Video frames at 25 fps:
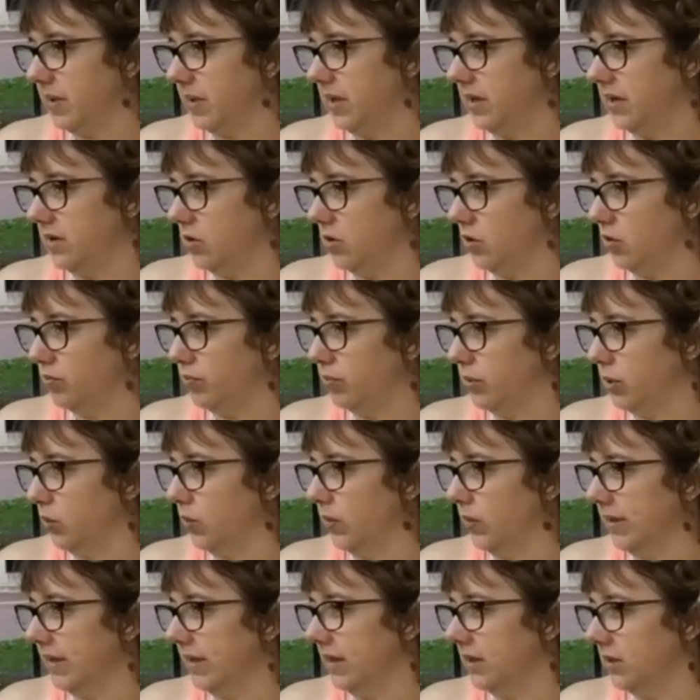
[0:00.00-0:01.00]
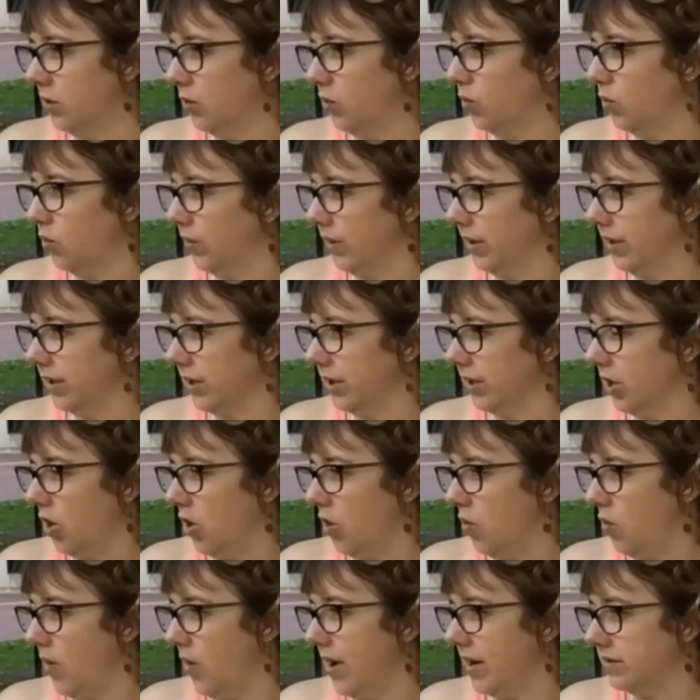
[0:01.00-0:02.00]
You know, blue and yellow really
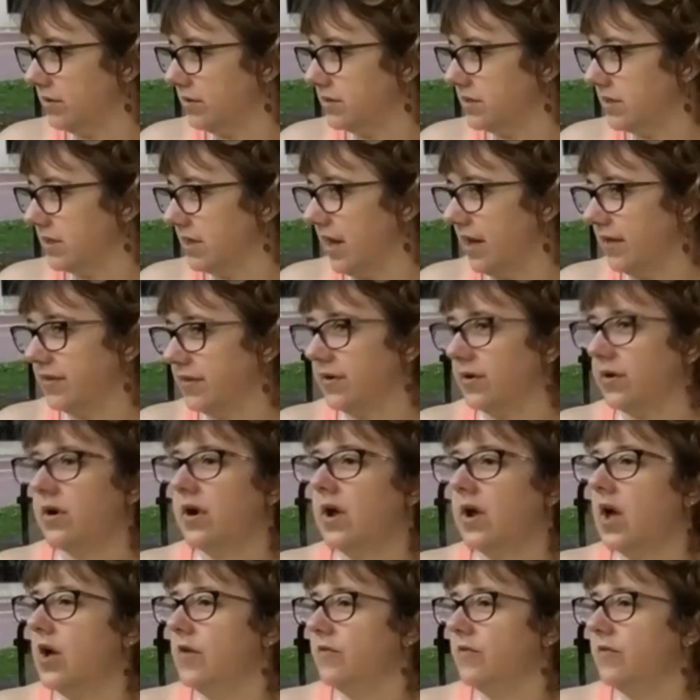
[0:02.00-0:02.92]
go well together.